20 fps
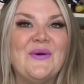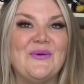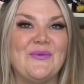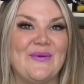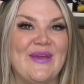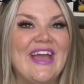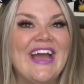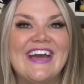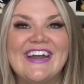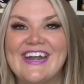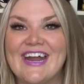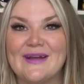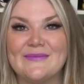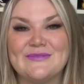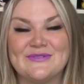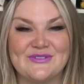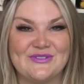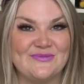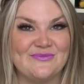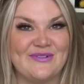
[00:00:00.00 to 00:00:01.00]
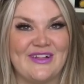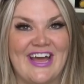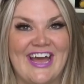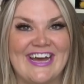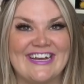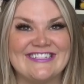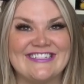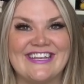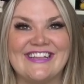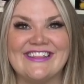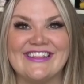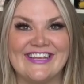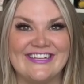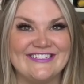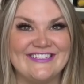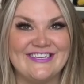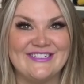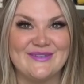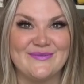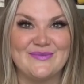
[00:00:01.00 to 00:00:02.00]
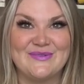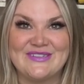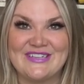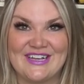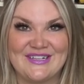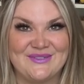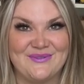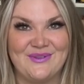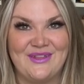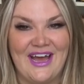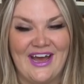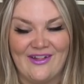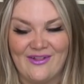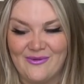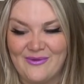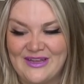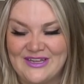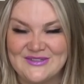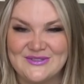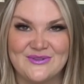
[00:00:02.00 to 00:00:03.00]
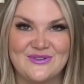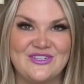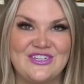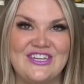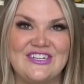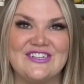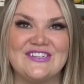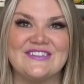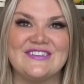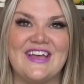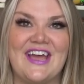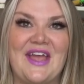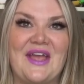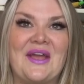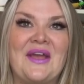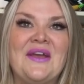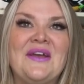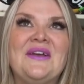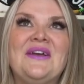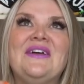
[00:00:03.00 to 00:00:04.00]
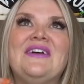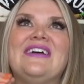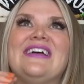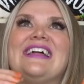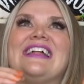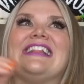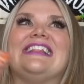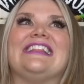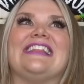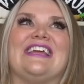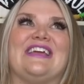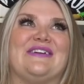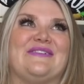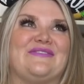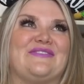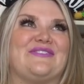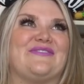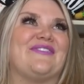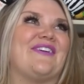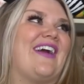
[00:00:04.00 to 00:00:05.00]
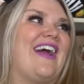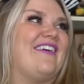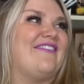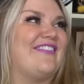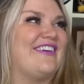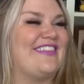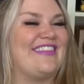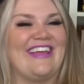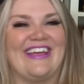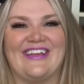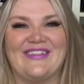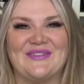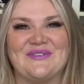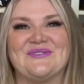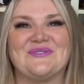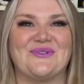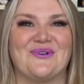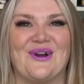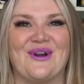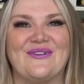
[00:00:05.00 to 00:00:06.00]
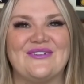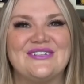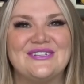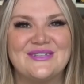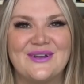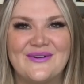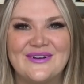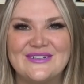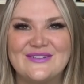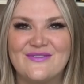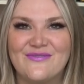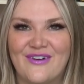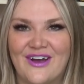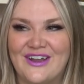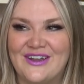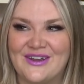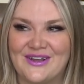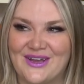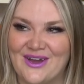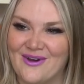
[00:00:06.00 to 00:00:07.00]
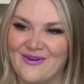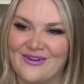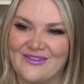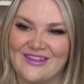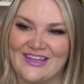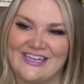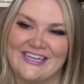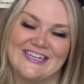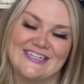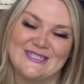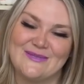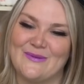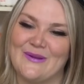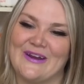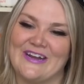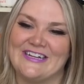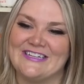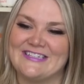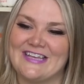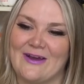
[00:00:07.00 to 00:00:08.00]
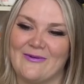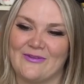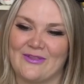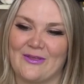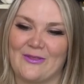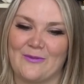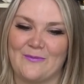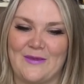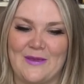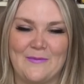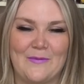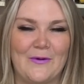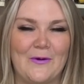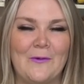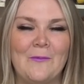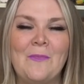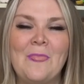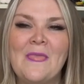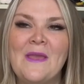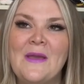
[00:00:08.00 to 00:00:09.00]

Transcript: We had an absolute blast, and Lindsay's obsessed with Halloween, so she just like lived for everything in the store, which is always fun to go and like experience that with other people.